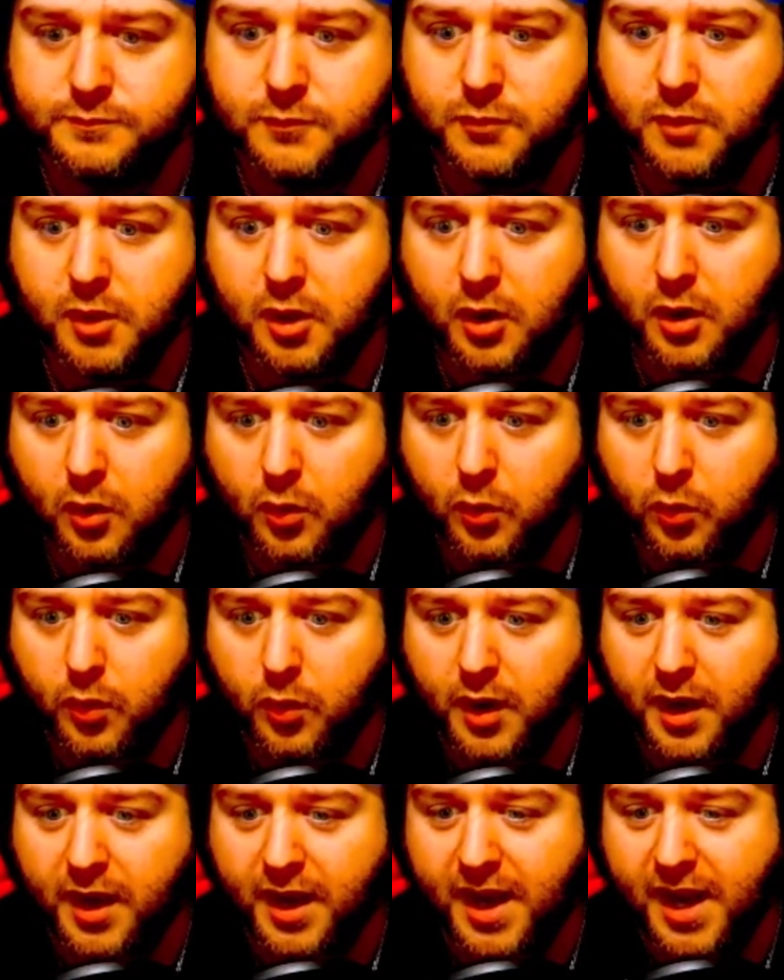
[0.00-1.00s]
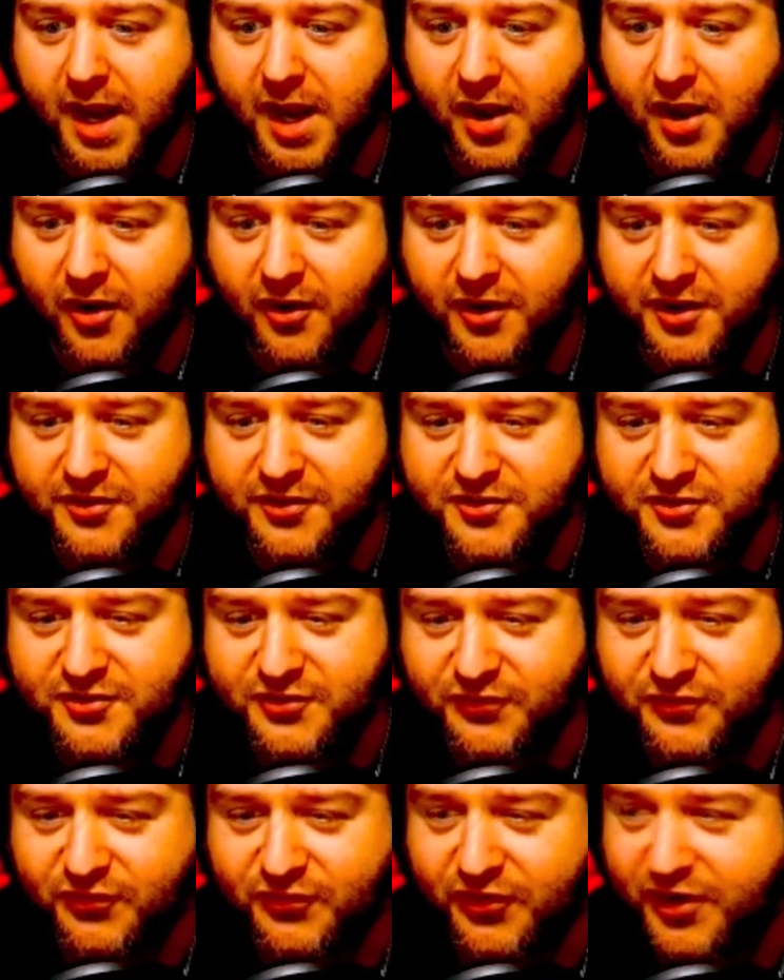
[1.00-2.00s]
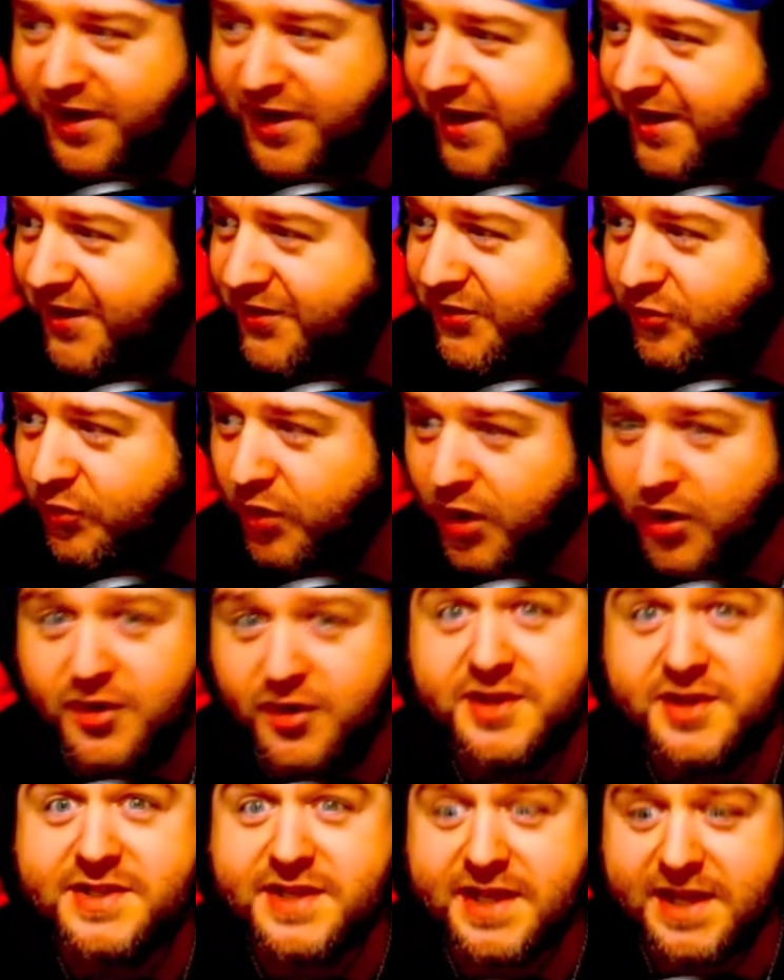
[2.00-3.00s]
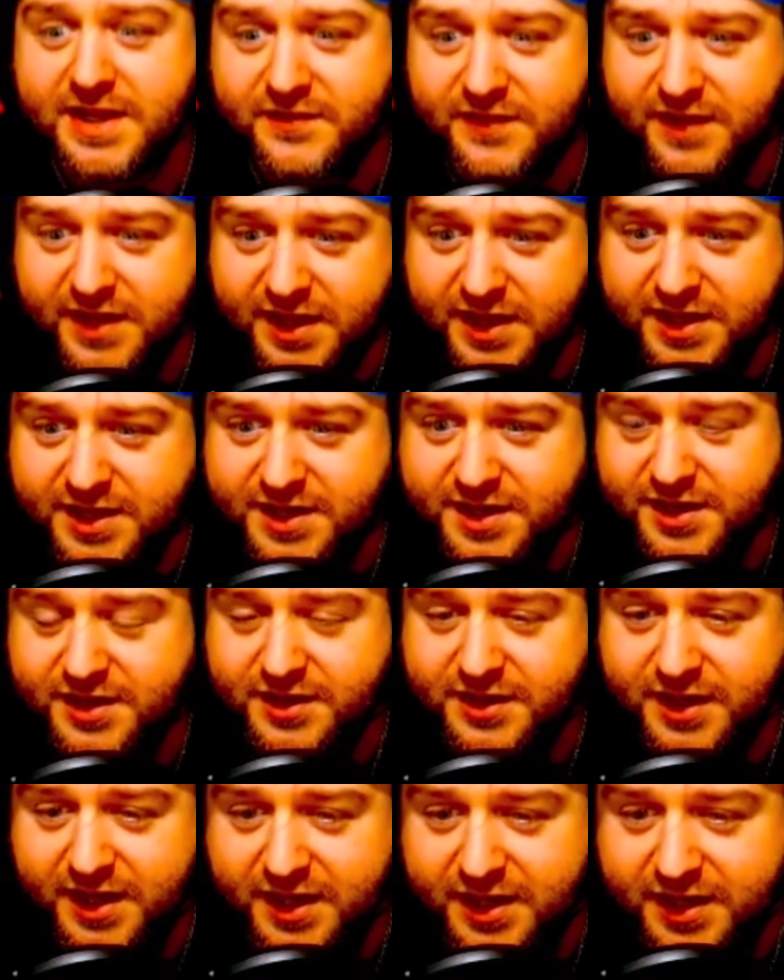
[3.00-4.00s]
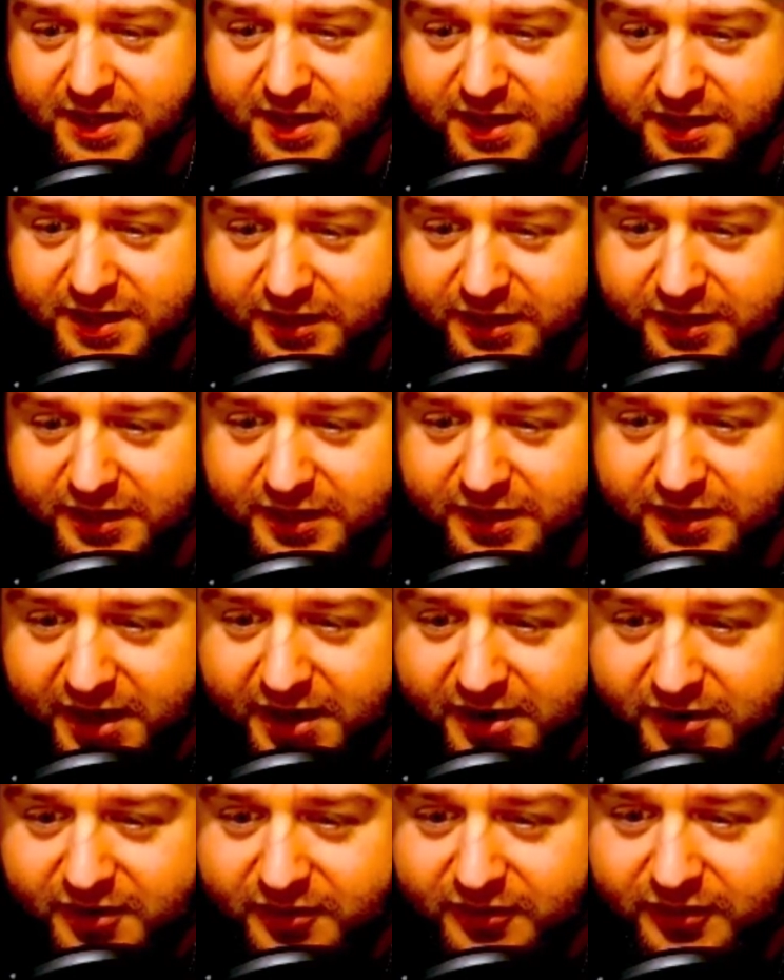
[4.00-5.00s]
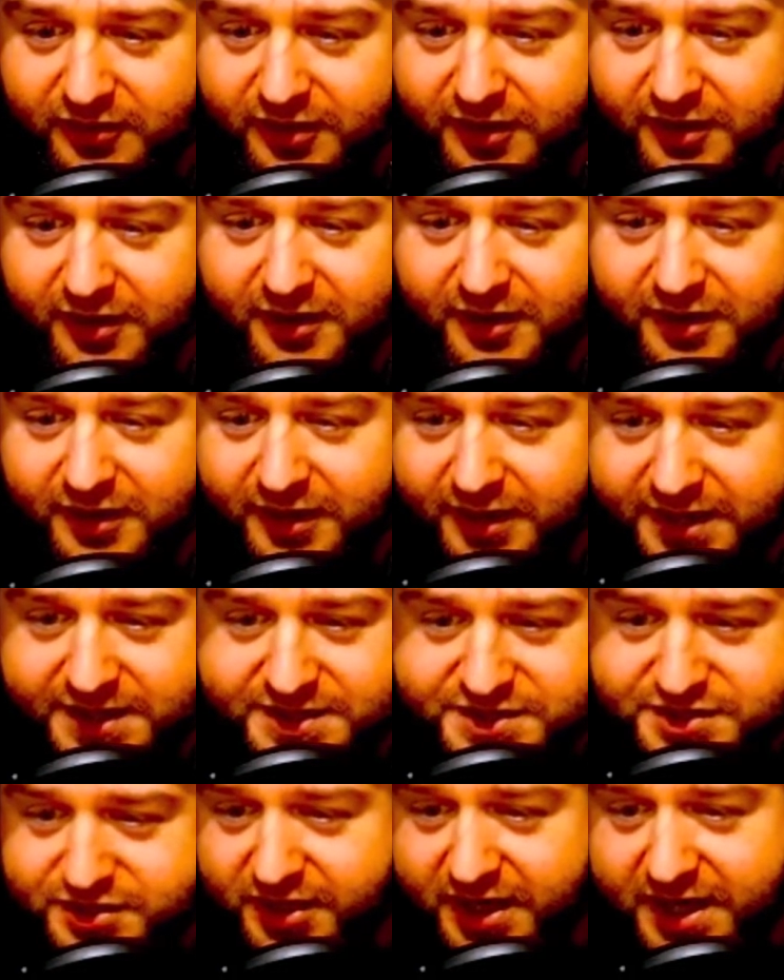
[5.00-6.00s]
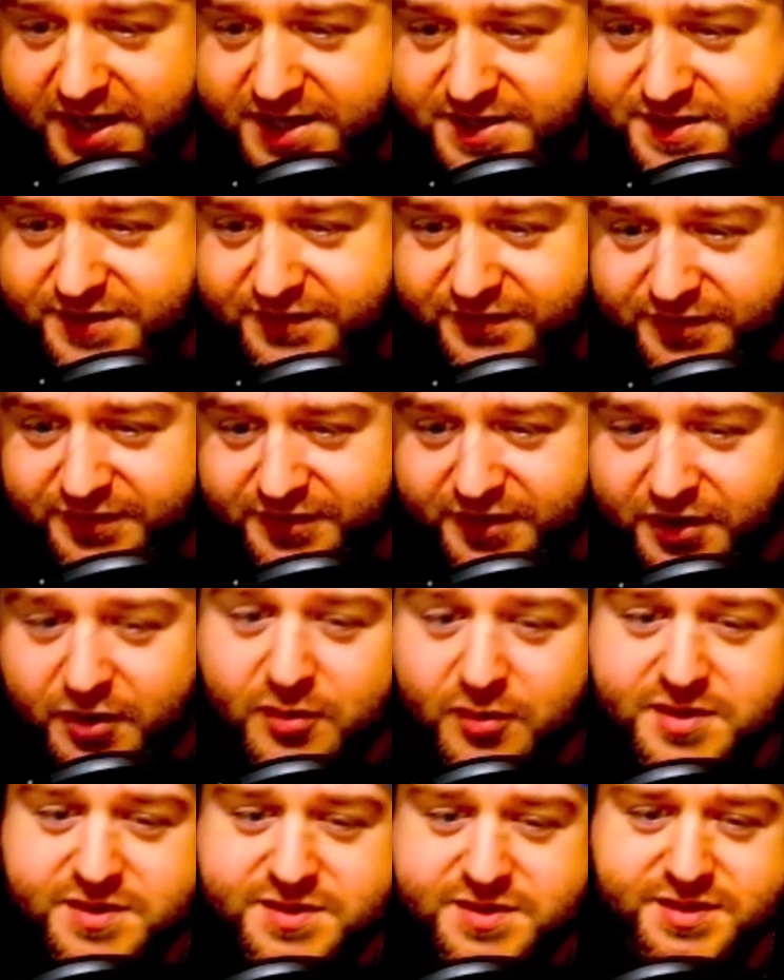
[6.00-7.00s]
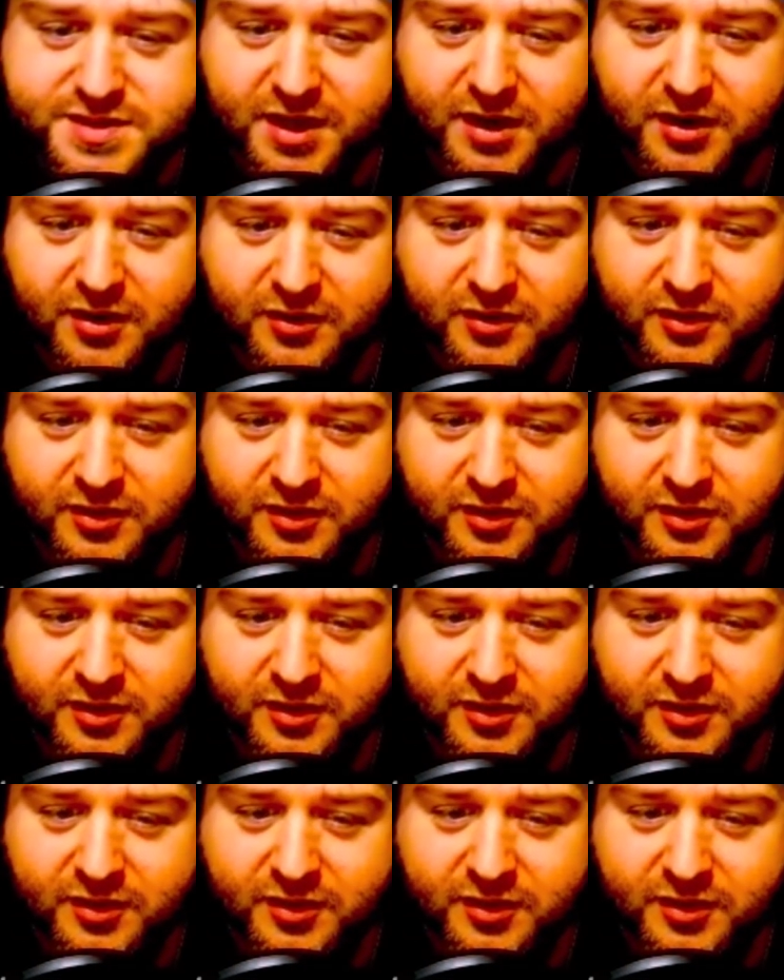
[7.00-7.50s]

Oh, wow. He just freaking threw the TV and it landed in the ground. He's crazy for doing so.